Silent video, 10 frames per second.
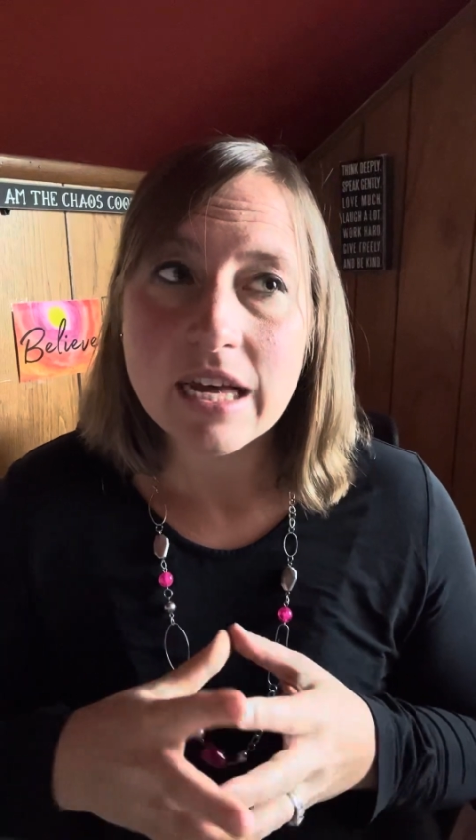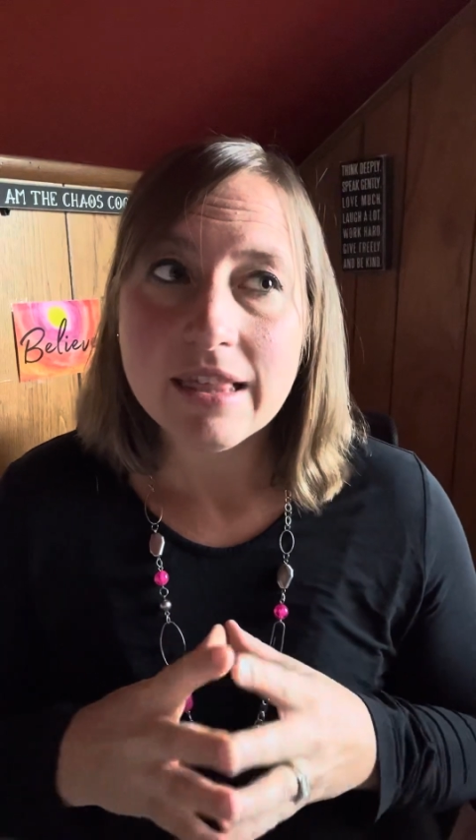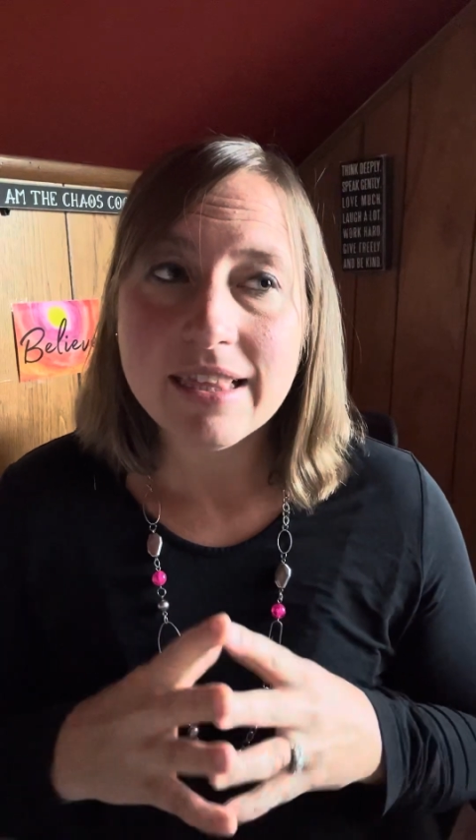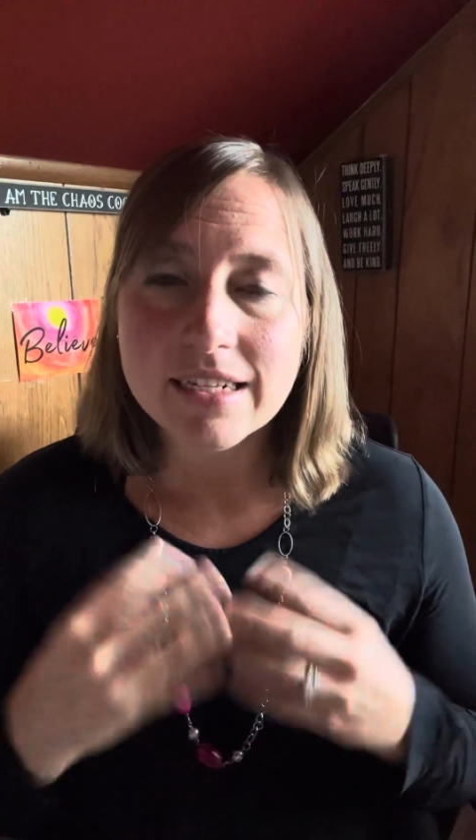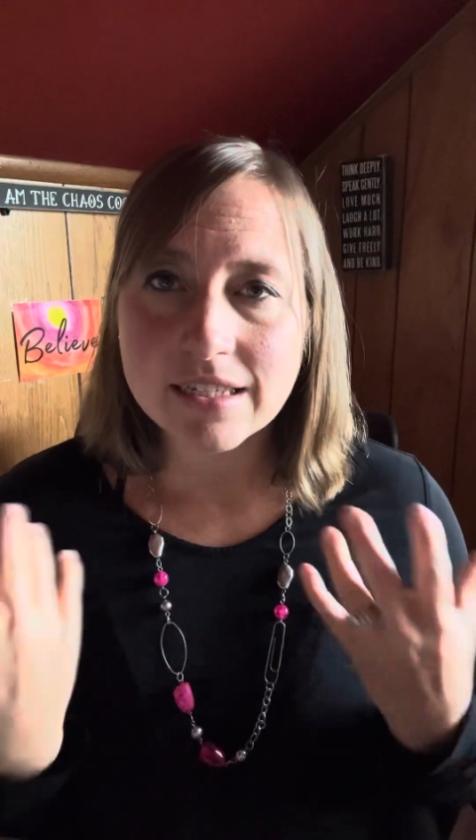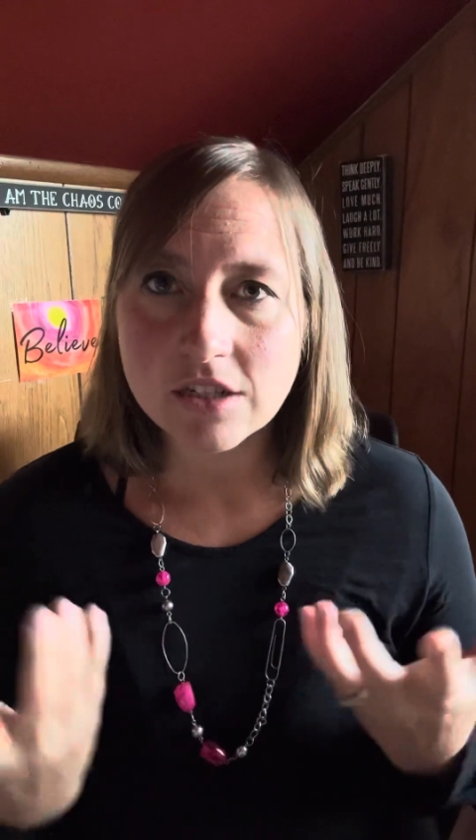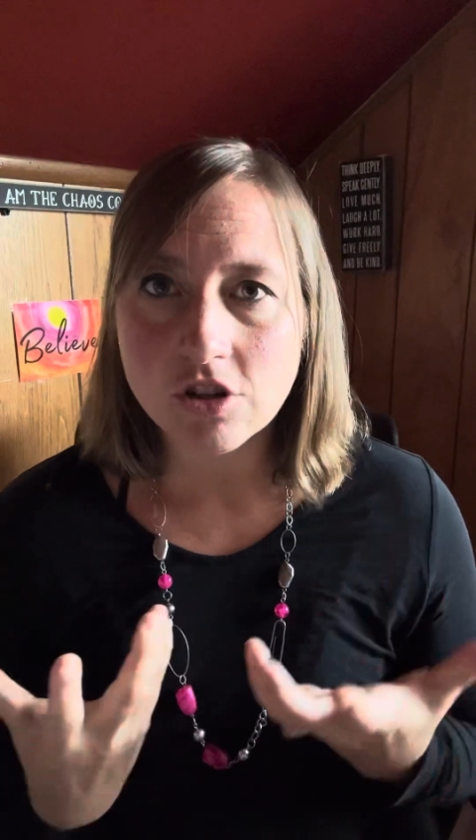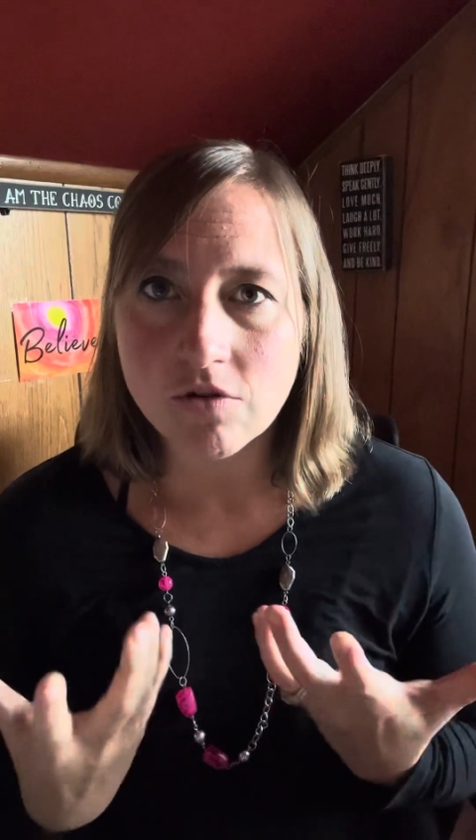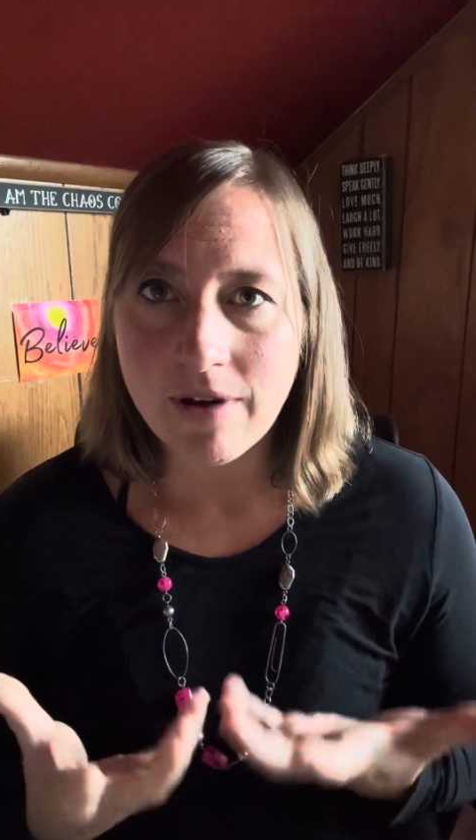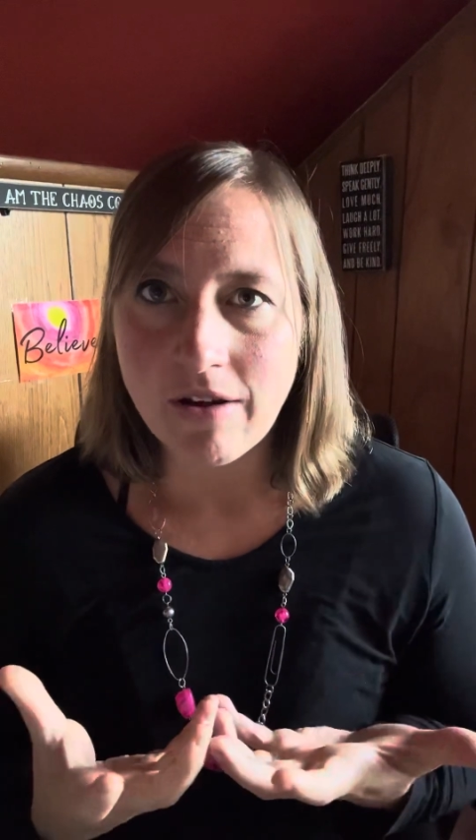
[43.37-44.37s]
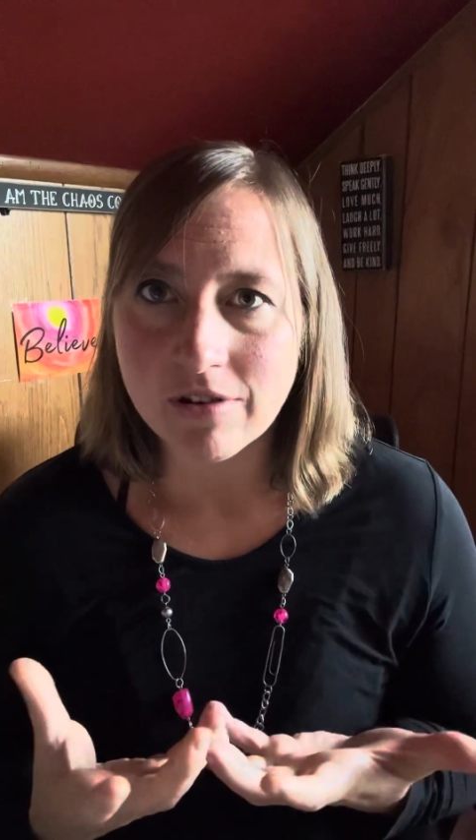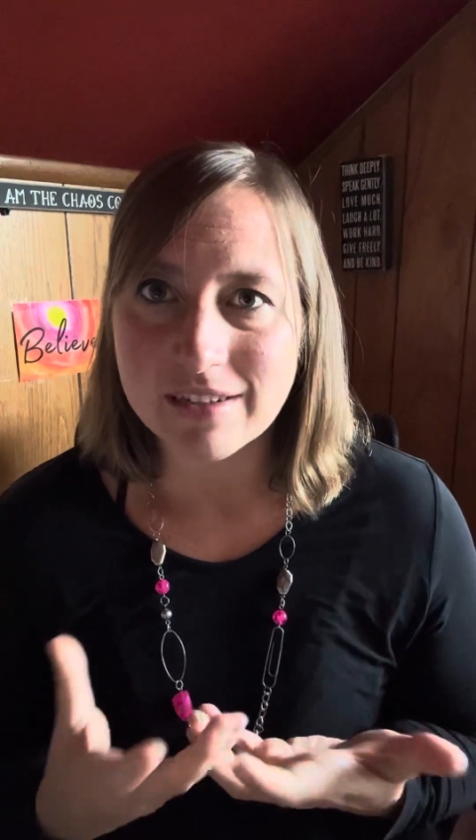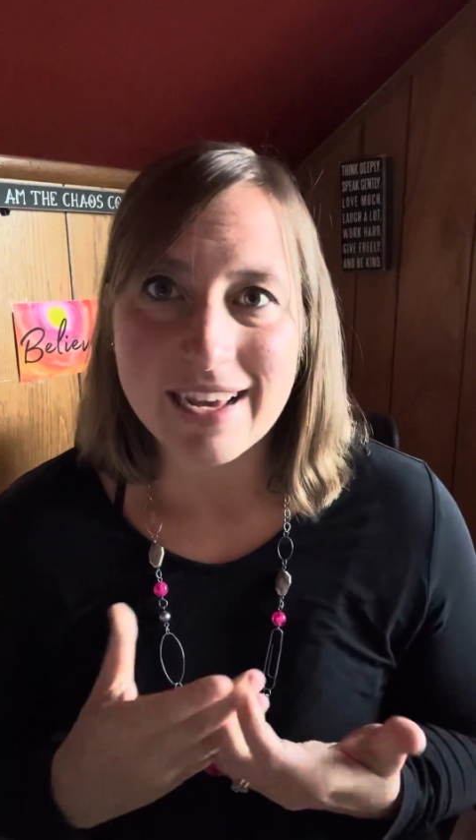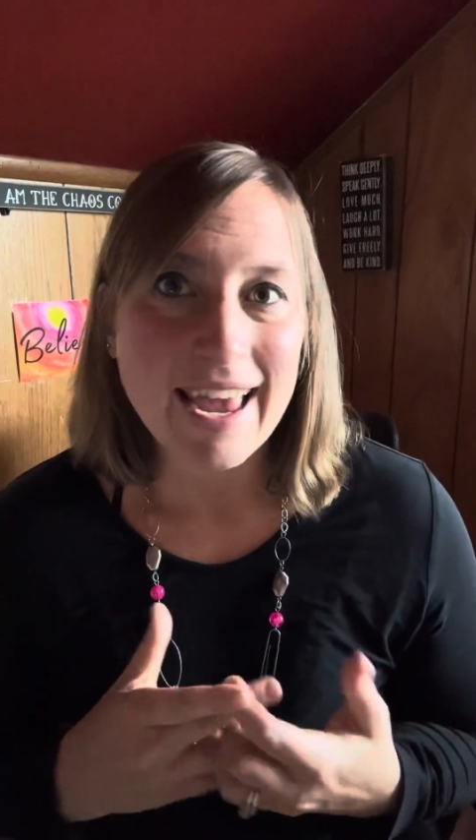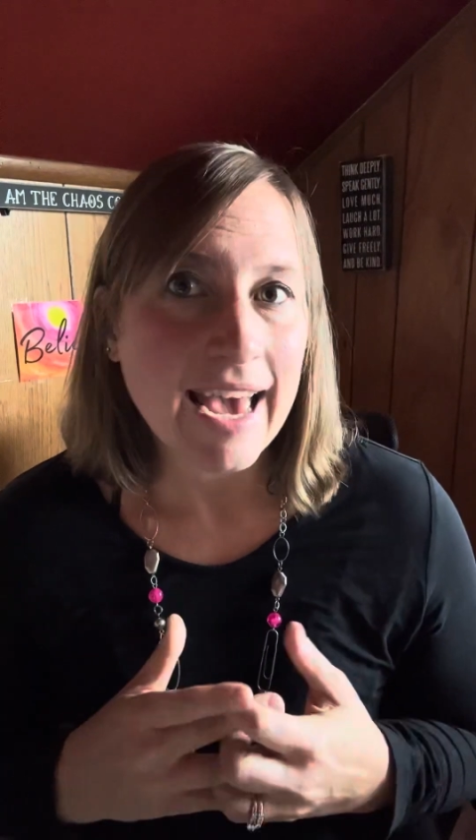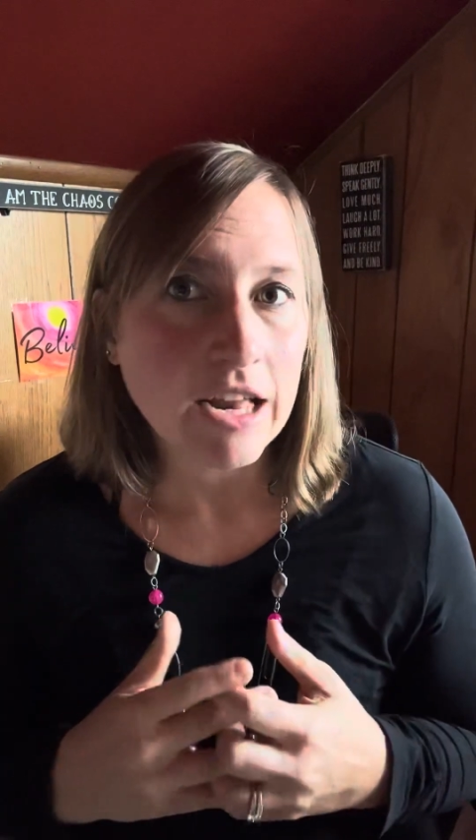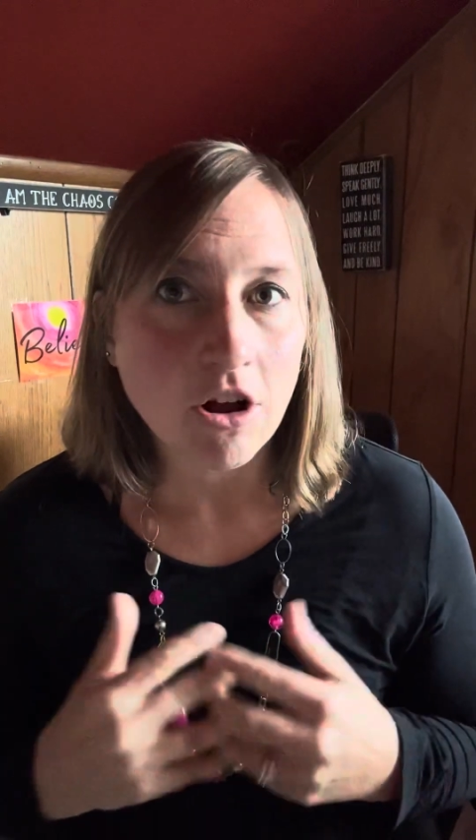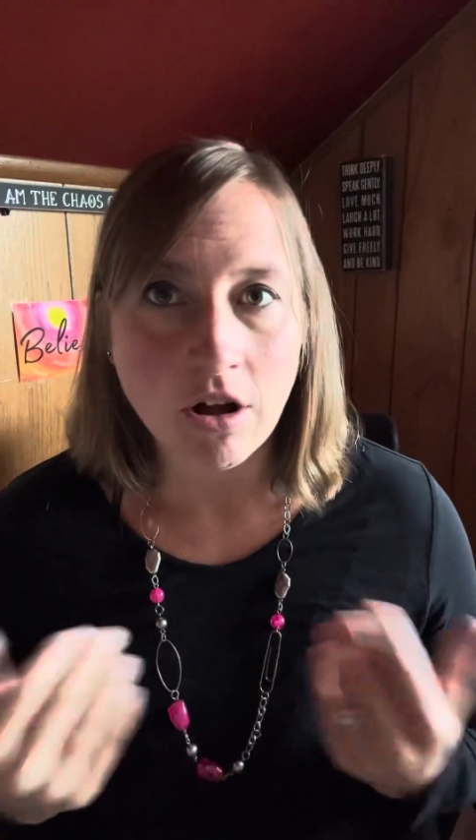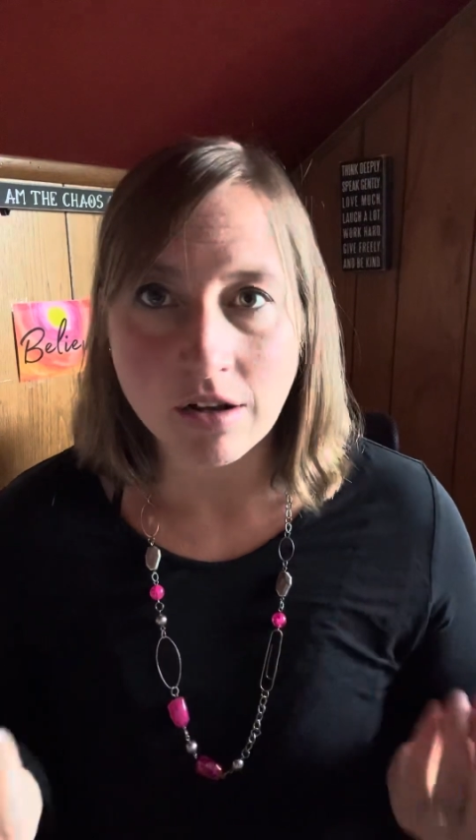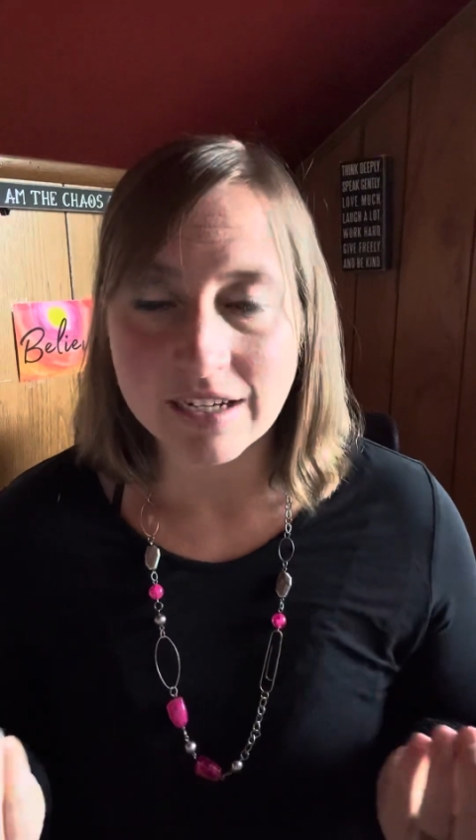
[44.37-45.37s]
These things are around us at
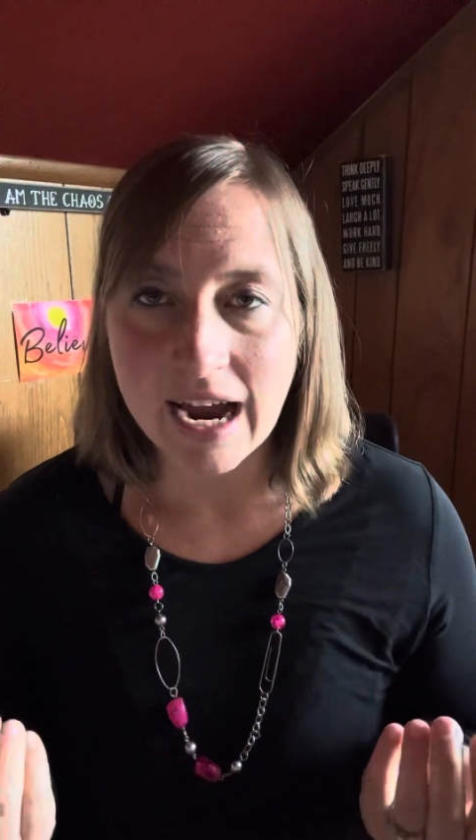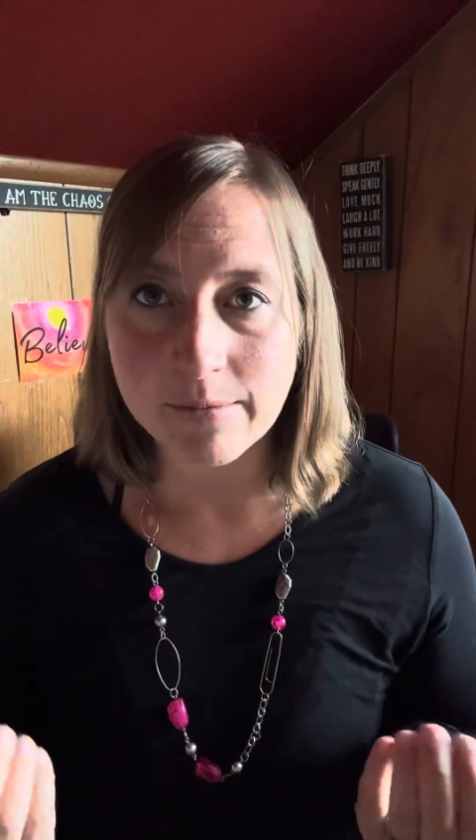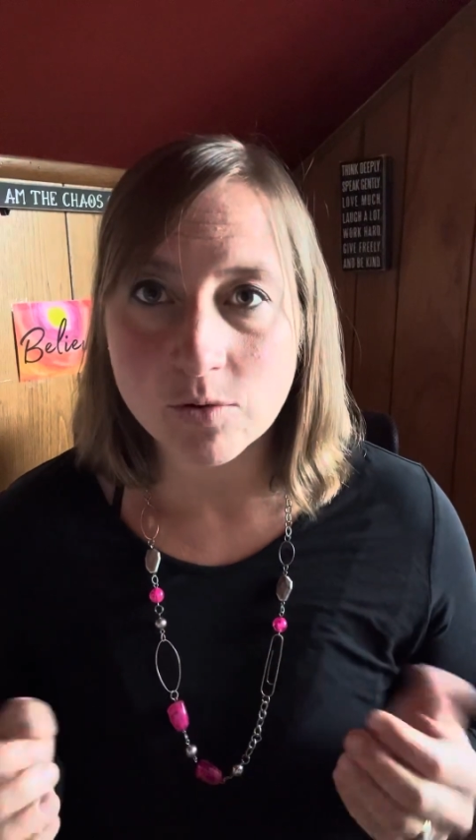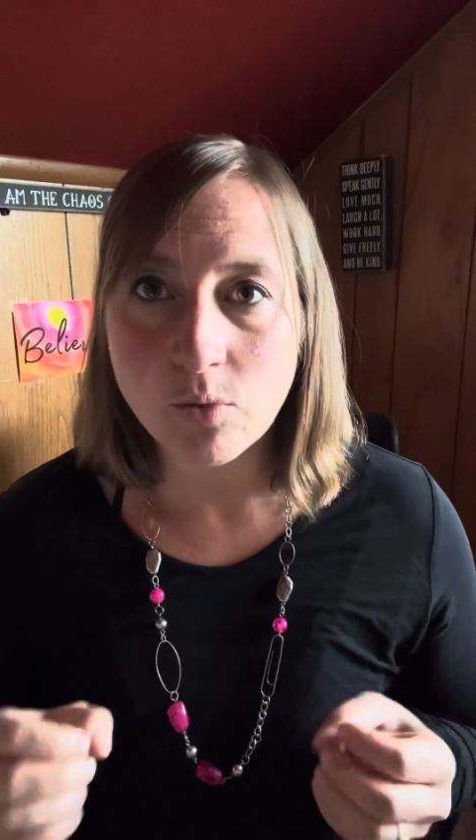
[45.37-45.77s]
all times.